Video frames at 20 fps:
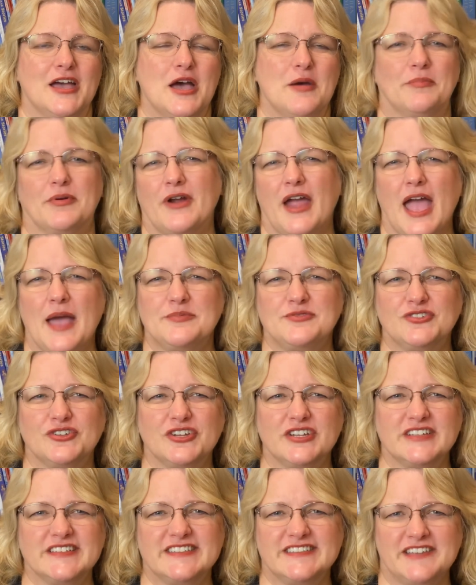Perhaps you're
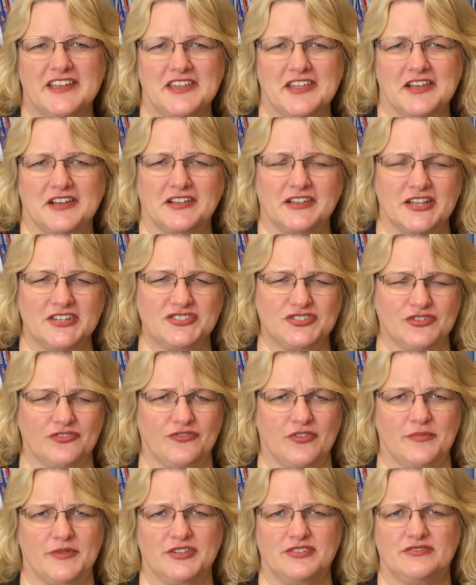going to study a cluster
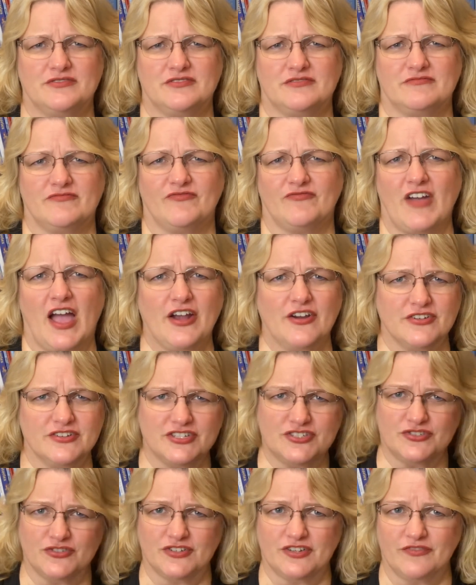from a fire
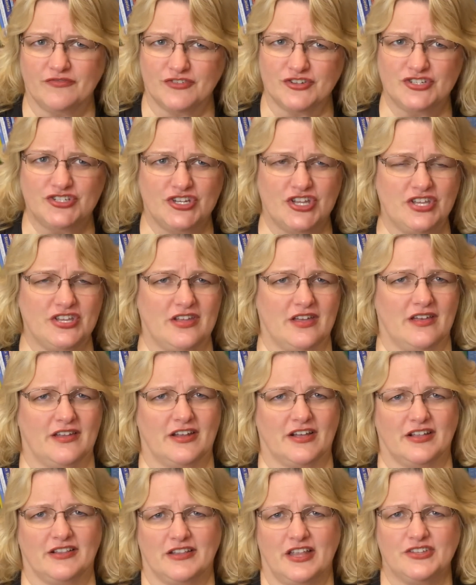district in Virginia and
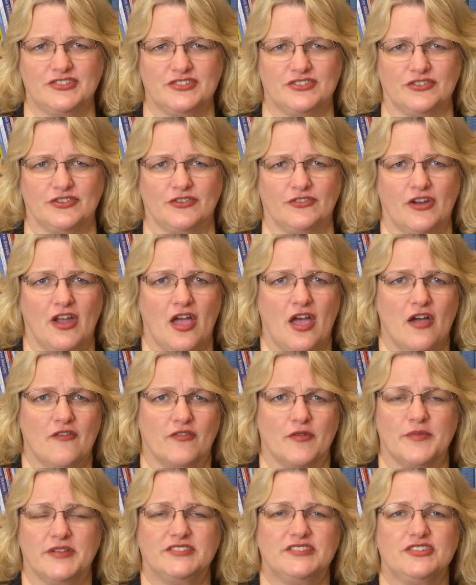a cluster
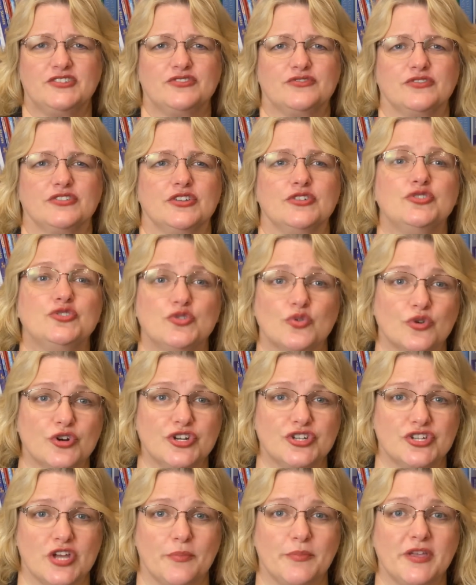from a district in
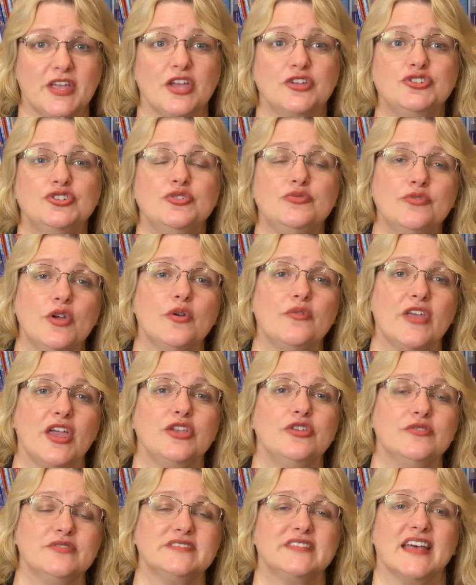Georgia because you know they
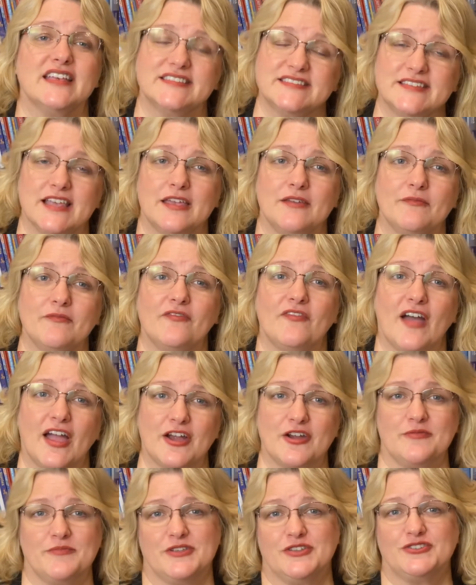use that same
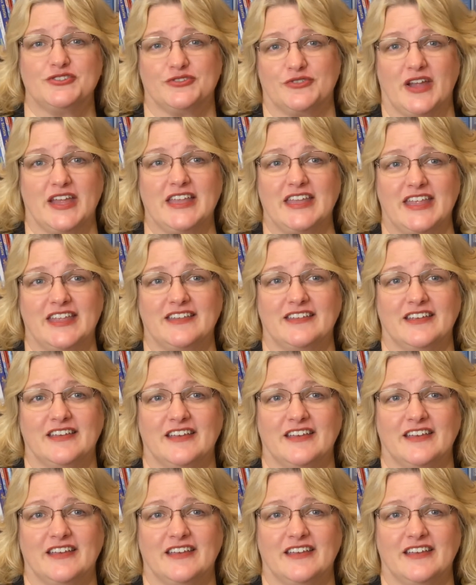fireman training.